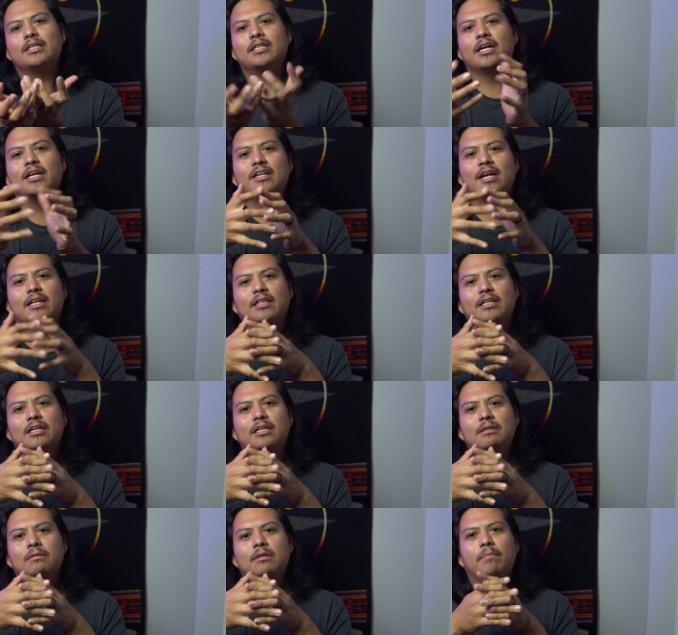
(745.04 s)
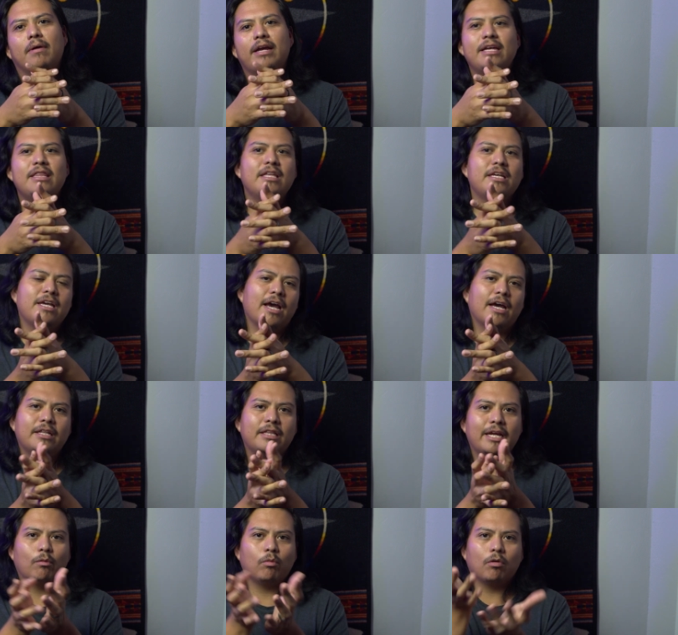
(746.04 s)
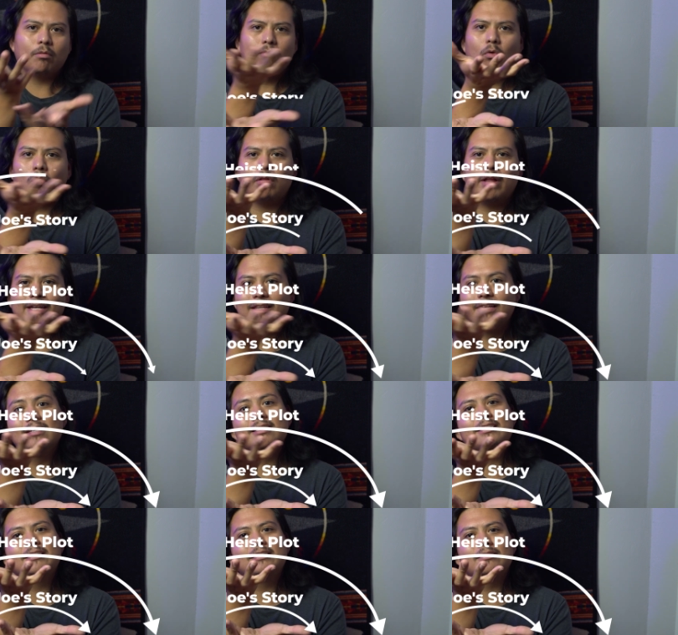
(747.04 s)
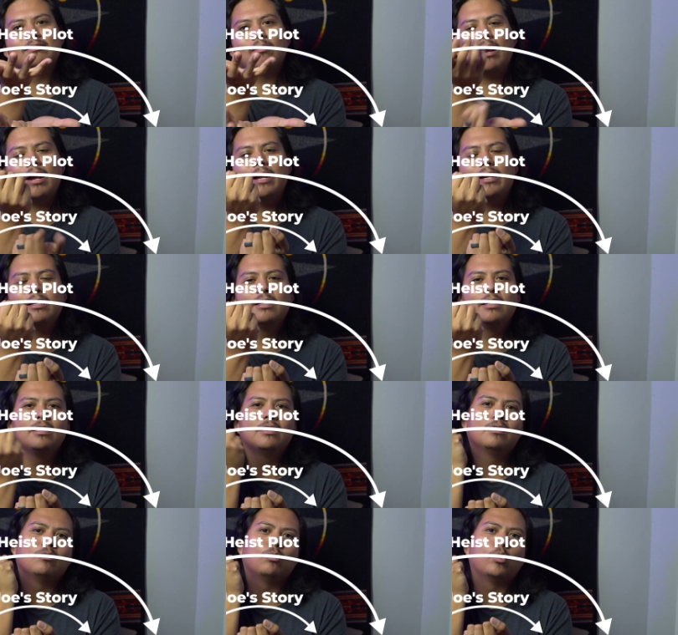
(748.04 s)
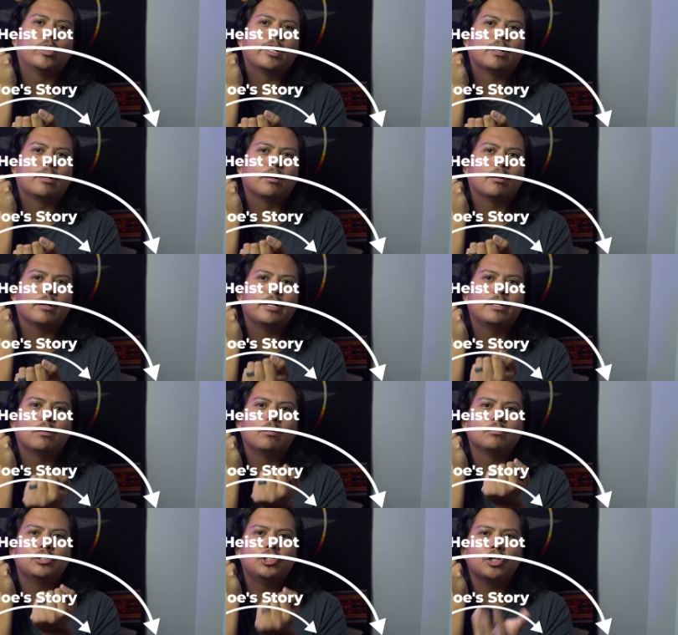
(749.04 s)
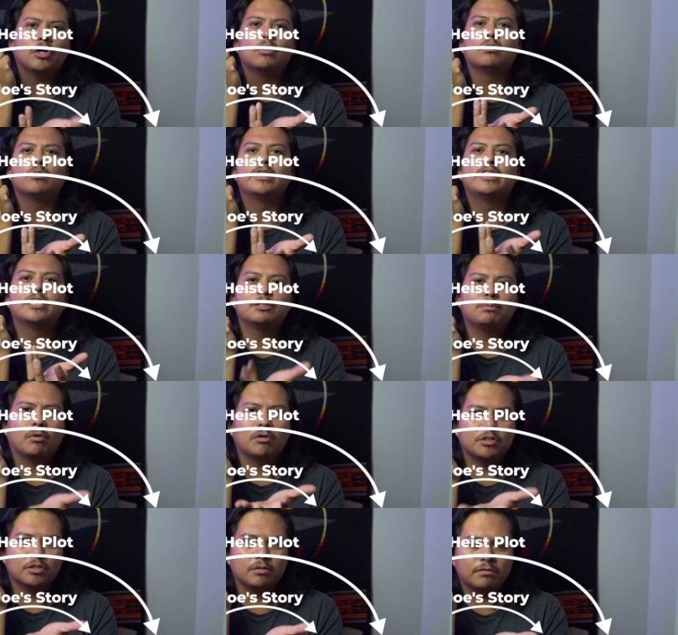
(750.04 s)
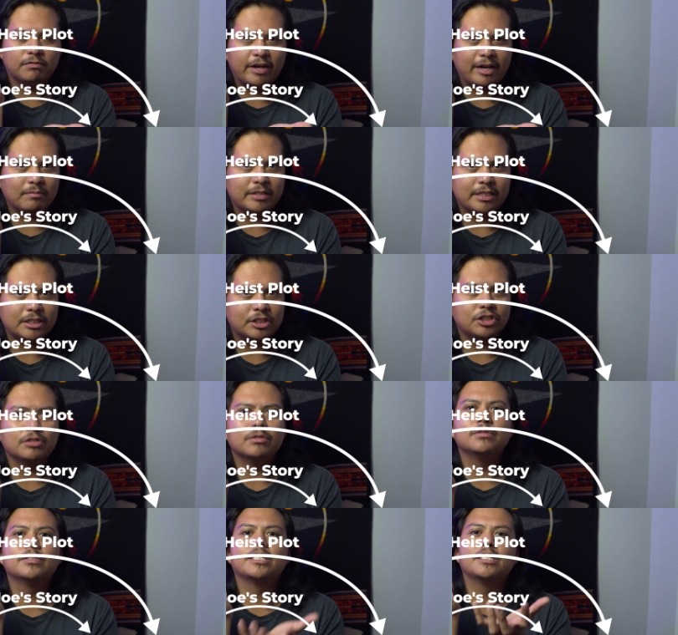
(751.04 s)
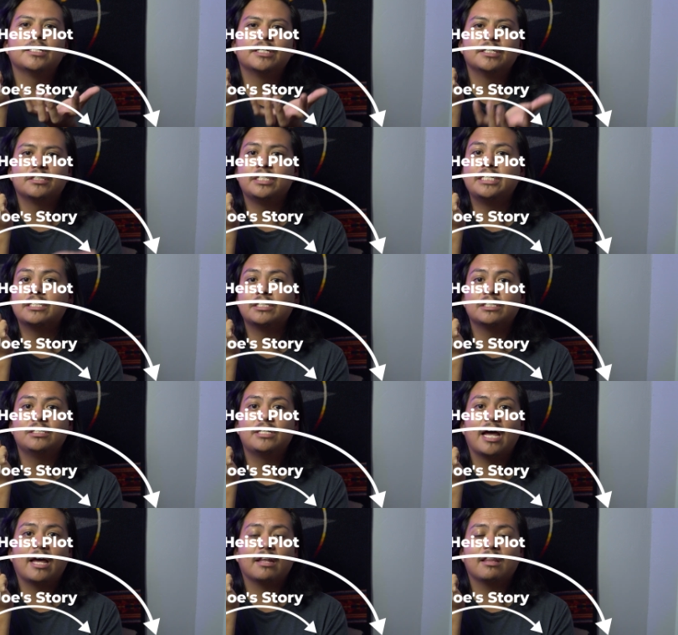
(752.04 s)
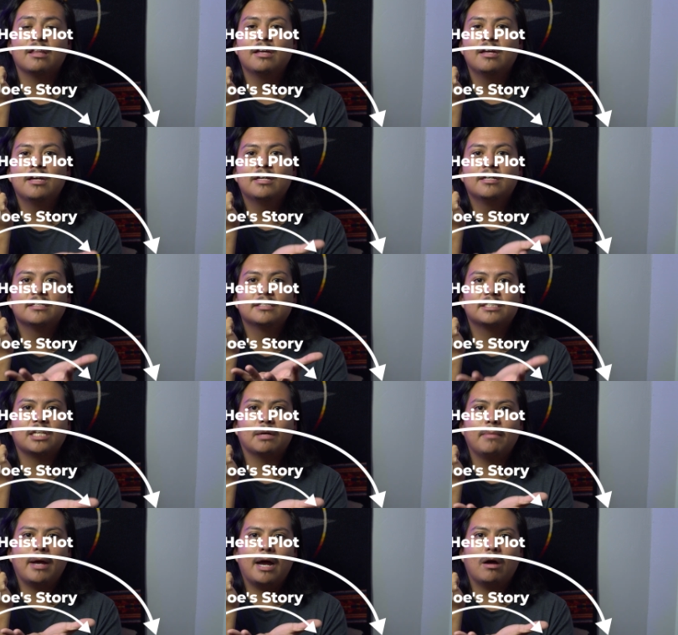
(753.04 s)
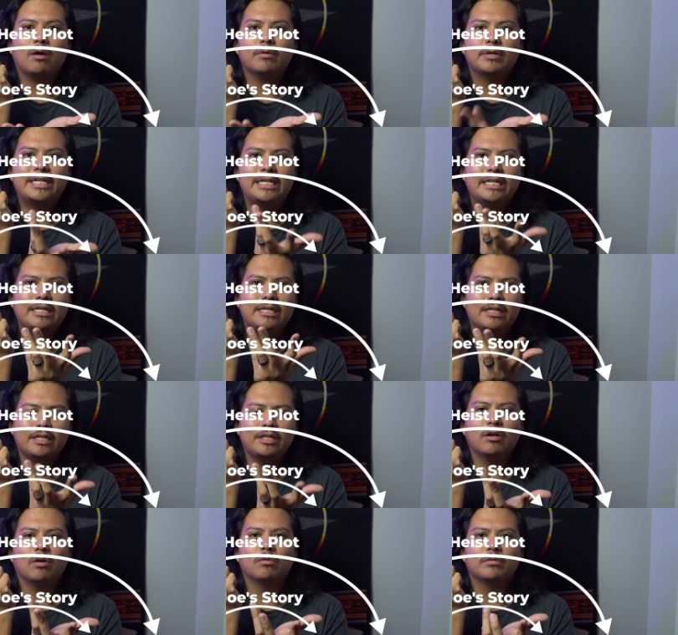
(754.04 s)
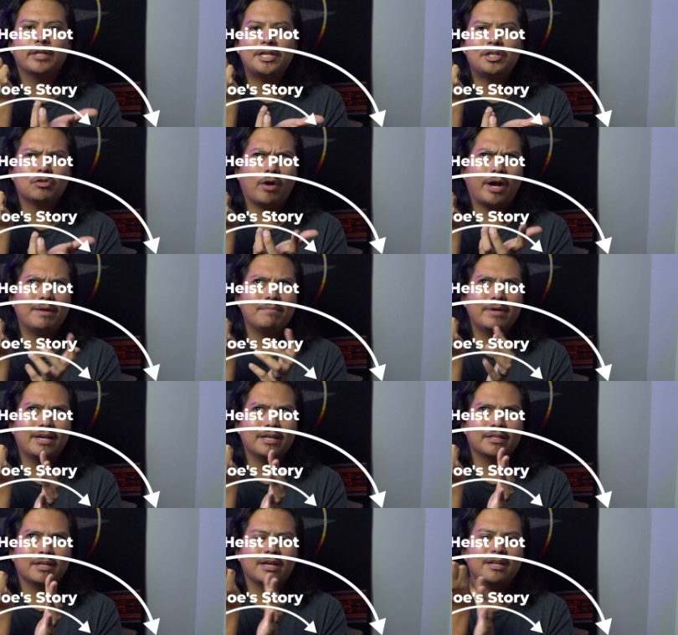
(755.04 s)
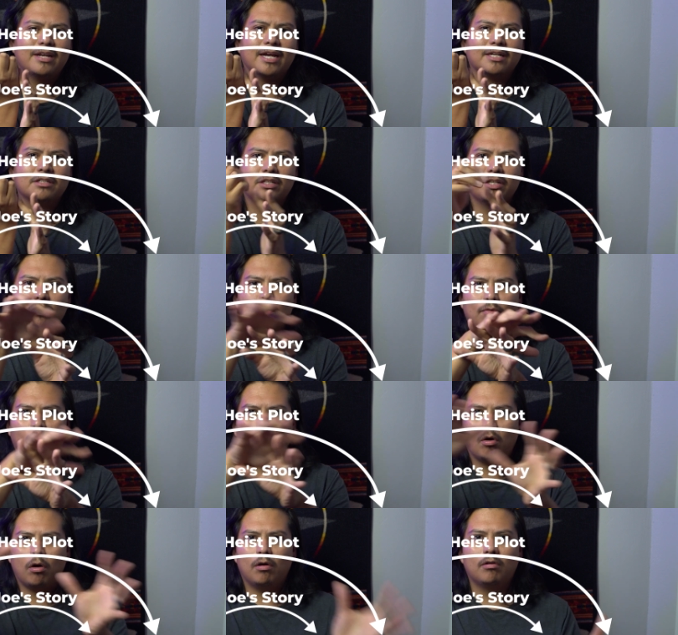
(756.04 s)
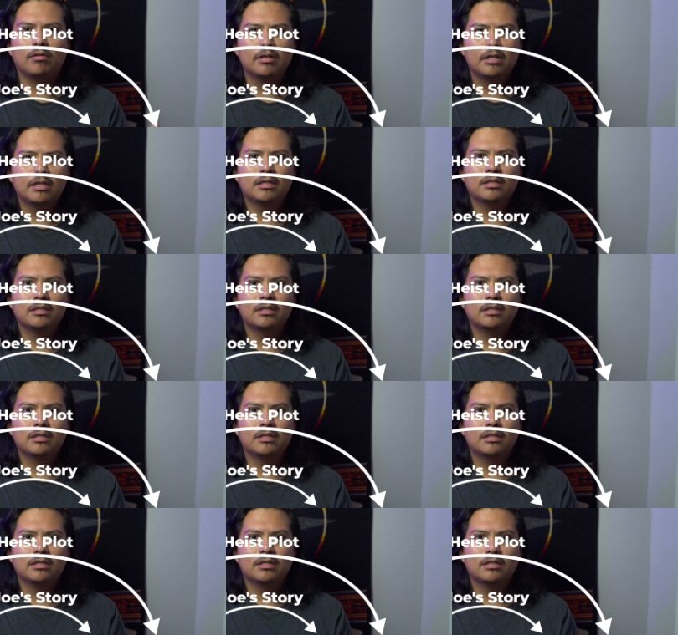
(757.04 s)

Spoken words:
connected. But in the end, they were more like this, right? Where, you know, Joe and his personal family issues and then his niece's death. Somehow he, you know, they try to make it connect to the overall